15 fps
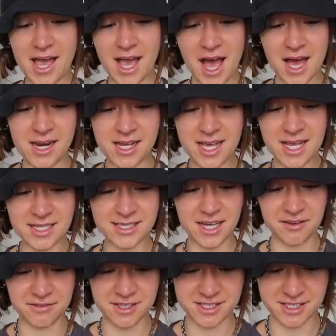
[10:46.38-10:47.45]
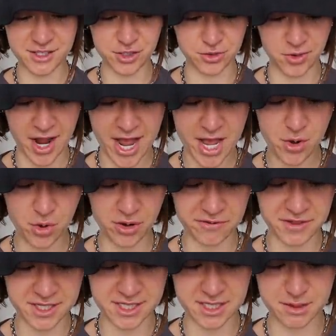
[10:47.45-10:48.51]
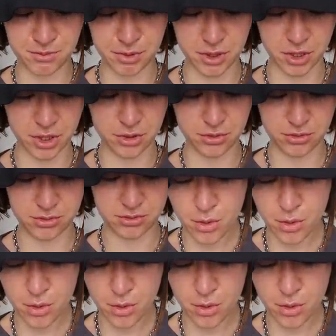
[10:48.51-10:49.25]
I kind of can't tell if this is gray or if this is blue.